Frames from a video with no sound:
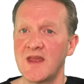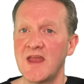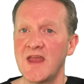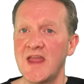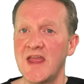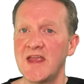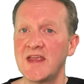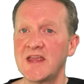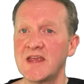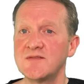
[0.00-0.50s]

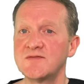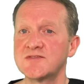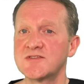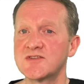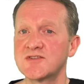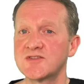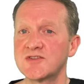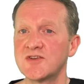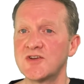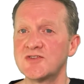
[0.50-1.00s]
It gives the
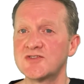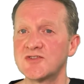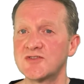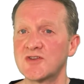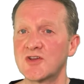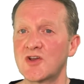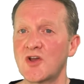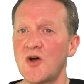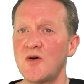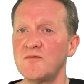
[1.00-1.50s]
surgeon the
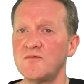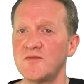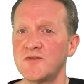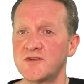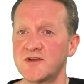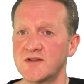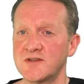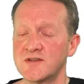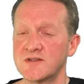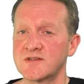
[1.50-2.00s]

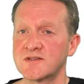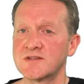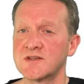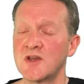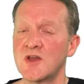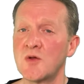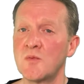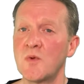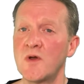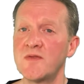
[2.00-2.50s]
confidence
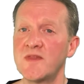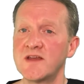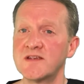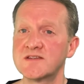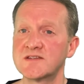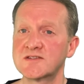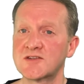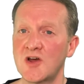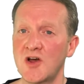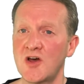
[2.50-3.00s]
when they
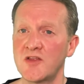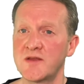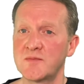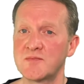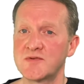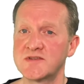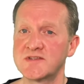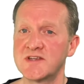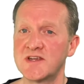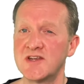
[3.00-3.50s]
start the
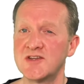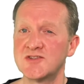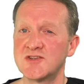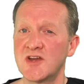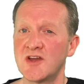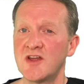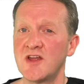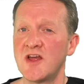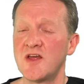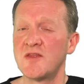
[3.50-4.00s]
procedure
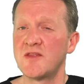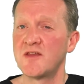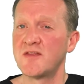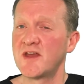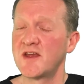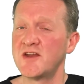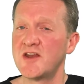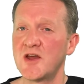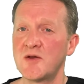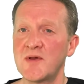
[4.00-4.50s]
that
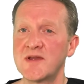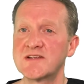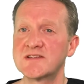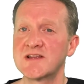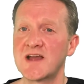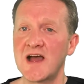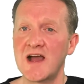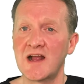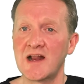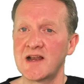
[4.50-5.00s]
they know
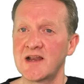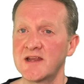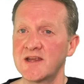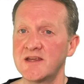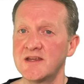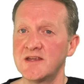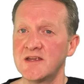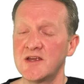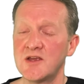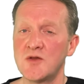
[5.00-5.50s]
exactly
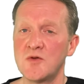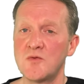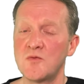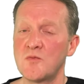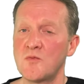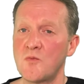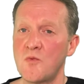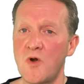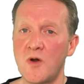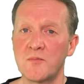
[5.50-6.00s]

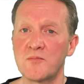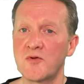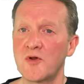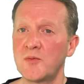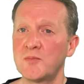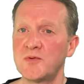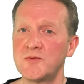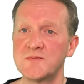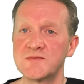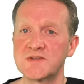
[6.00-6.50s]
what
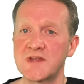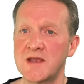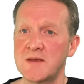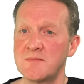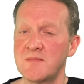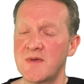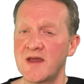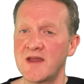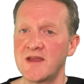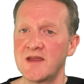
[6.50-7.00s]
problems they
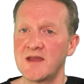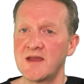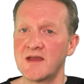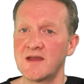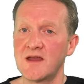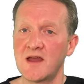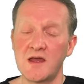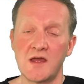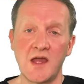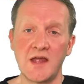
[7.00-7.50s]
may
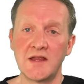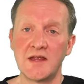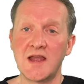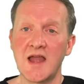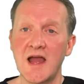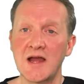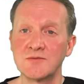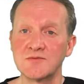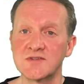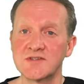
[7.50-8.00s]

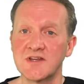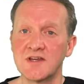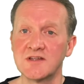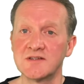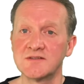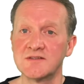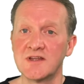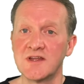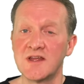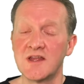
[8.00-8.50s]
encounter.
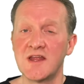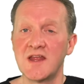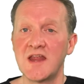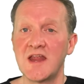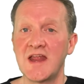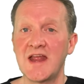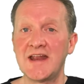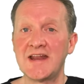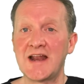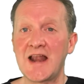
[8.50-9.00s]

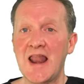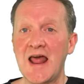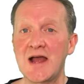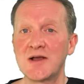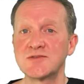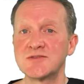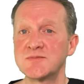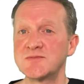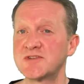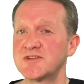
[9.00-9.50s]
It allows
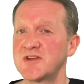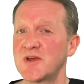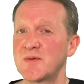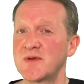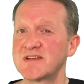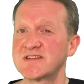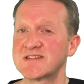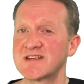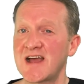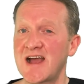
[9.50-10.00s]
them to know
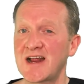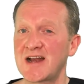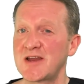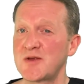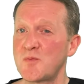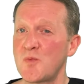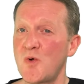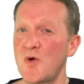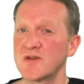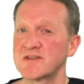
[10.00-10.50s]
exactly
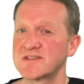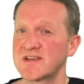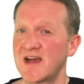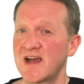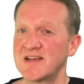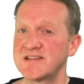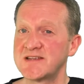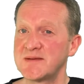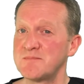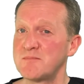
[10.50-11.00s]
what
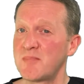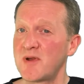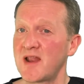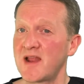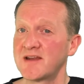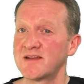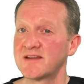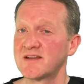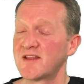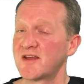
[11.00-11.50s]
size
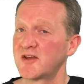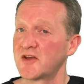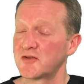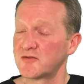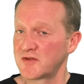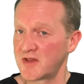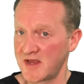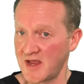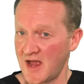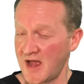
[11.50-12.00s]
implant
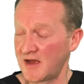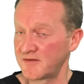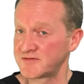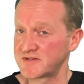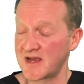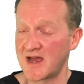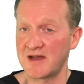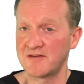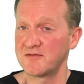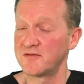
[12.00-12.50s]
they have to
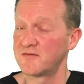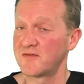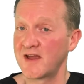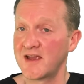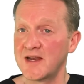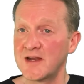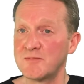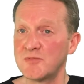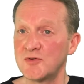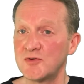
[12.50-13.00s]
have
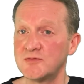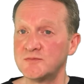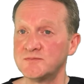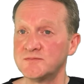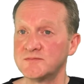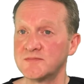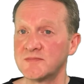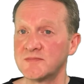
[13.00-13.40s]
available,